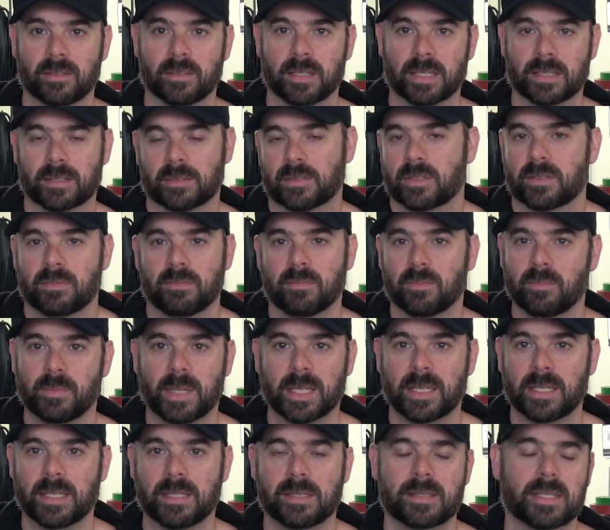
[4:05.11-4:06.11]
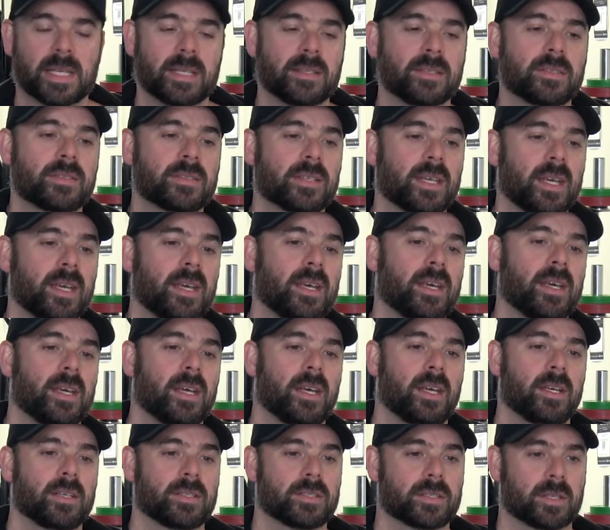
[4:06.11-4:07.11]
That doesn't make any sense.
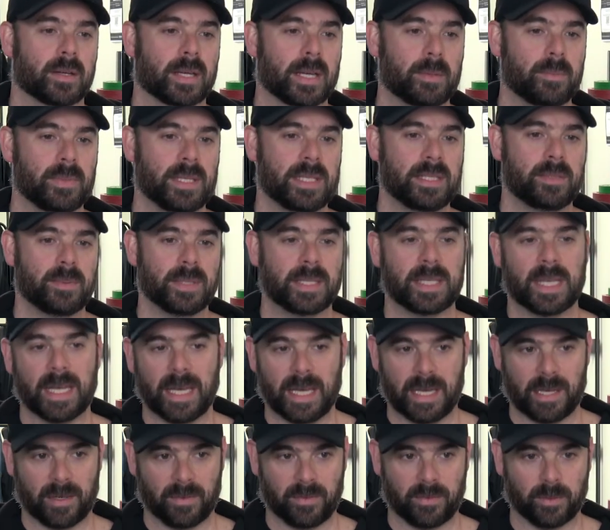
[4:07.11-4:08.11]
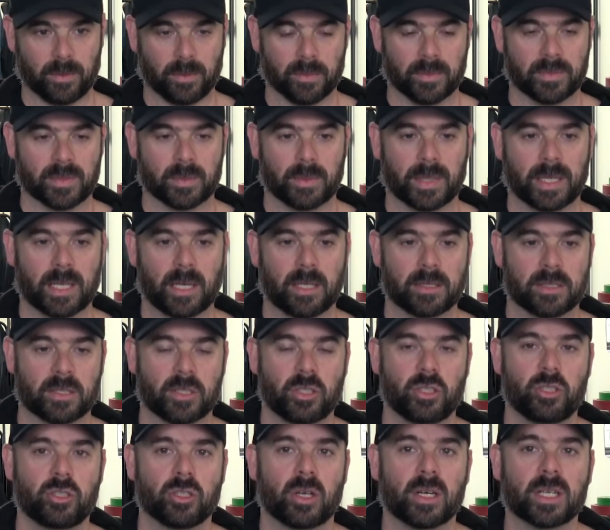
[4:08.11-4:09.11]
So again, we need to be careful. So we can't
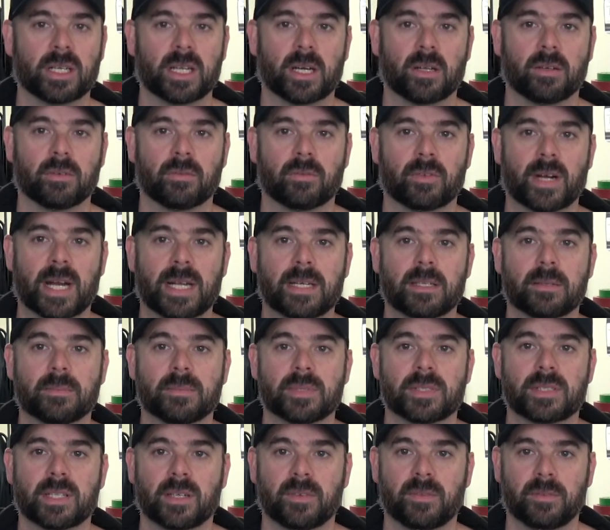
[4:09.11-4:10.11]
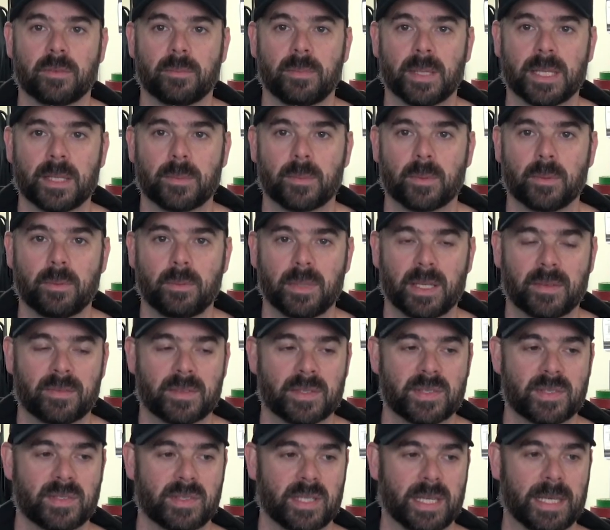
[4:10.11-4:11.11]
just shotgun random stuff at people. We have
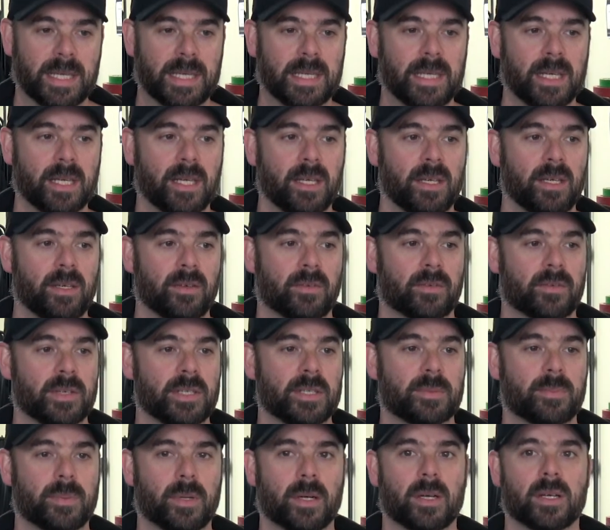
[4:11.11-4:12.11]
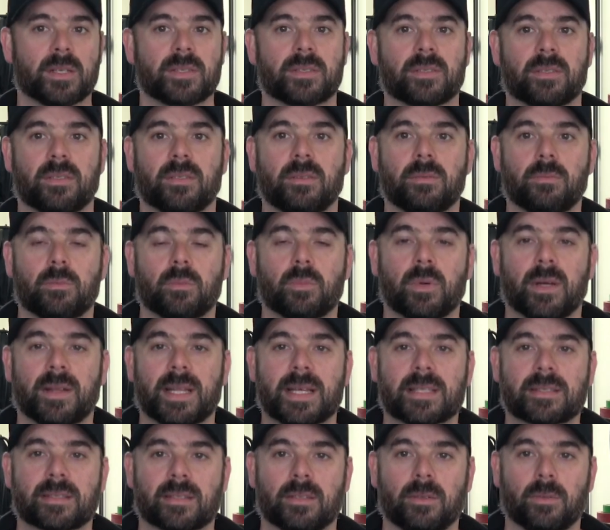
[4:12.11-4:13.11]
to see for each person whether
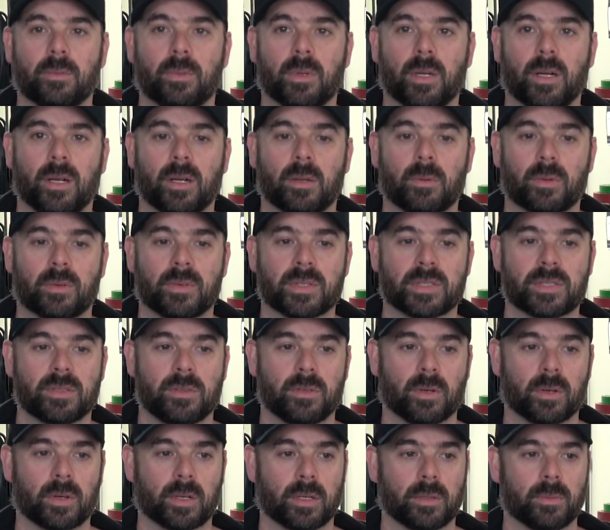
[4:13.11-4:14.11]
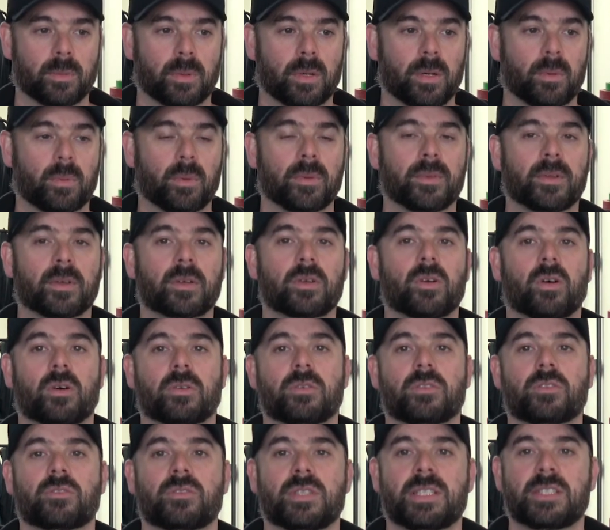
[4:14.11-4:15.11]
that's going to work or it's not going to work, what the
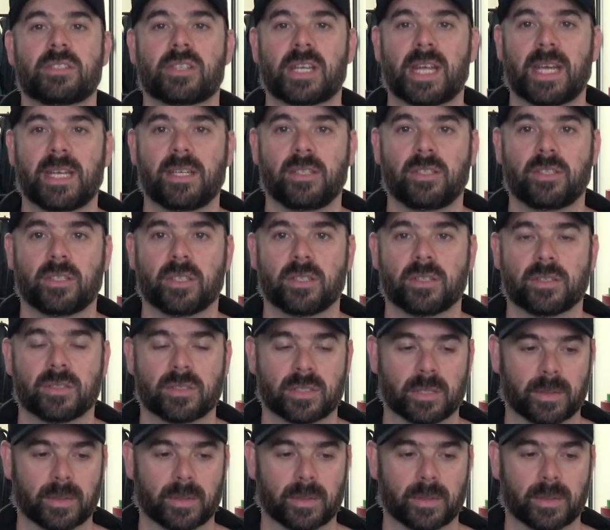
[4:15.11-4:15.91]
contraindications.